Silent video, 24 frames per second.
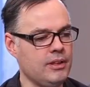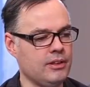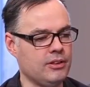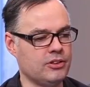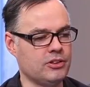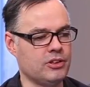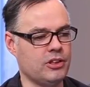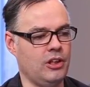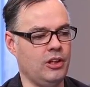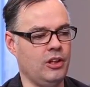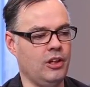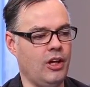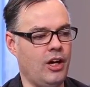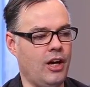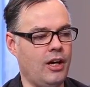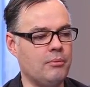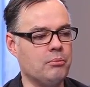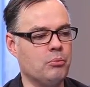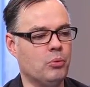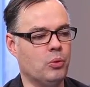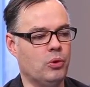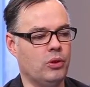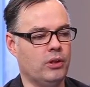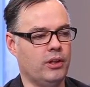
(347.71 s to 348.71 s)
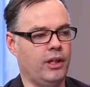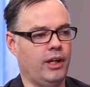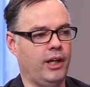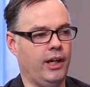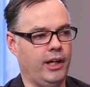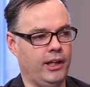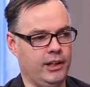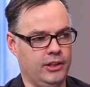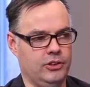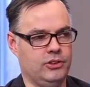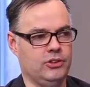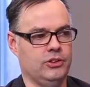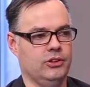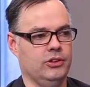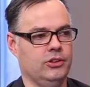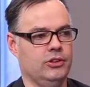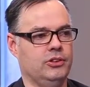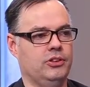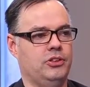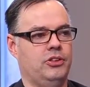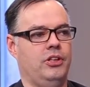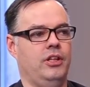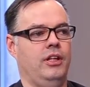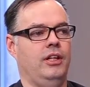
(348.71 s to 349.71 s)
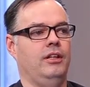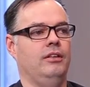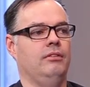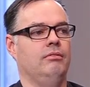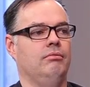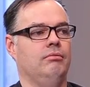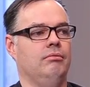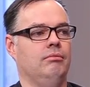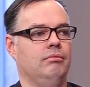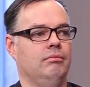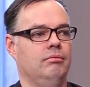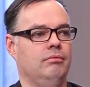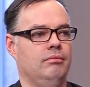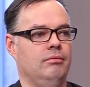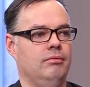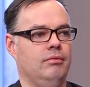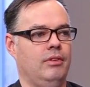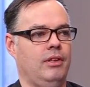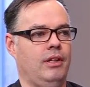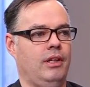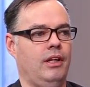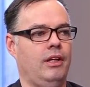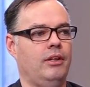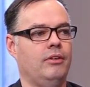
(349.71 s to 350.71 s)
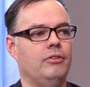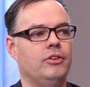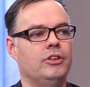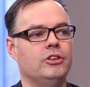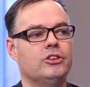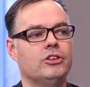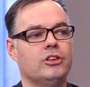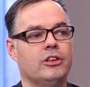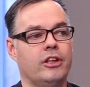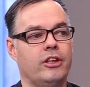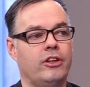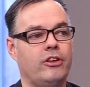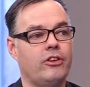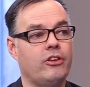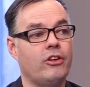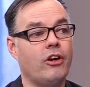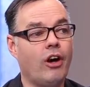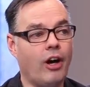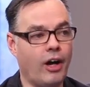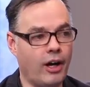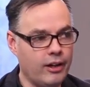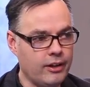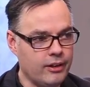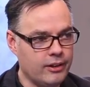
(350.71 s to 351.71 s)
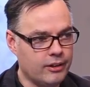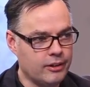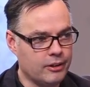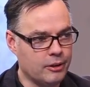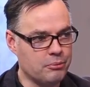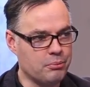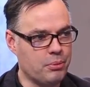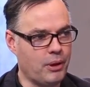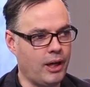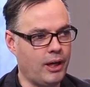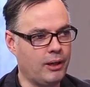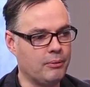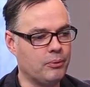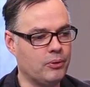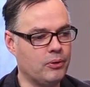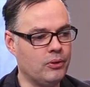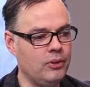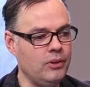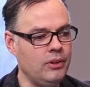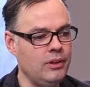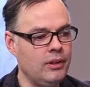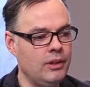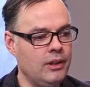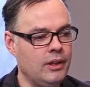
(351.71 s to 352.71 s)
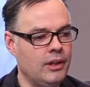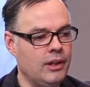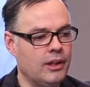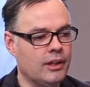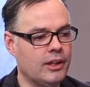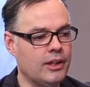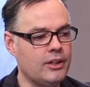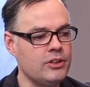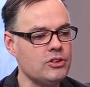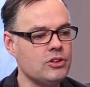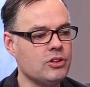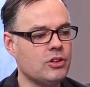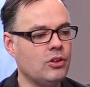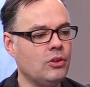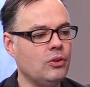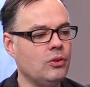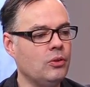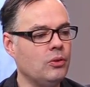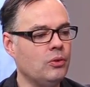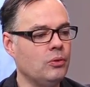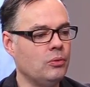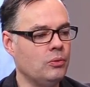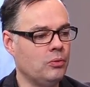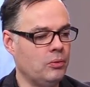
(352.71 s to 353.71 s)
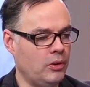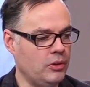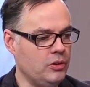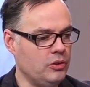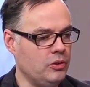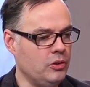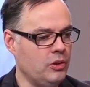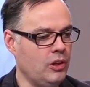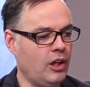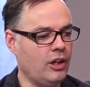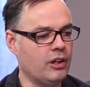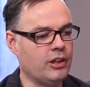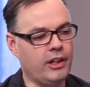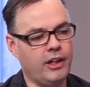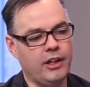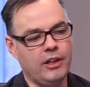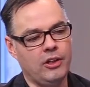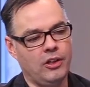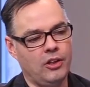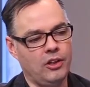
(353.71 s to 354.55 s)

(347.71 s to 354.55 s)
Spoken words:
like there's a lot more to angels than I originally thought in the Bible. Let's go, well, you log in,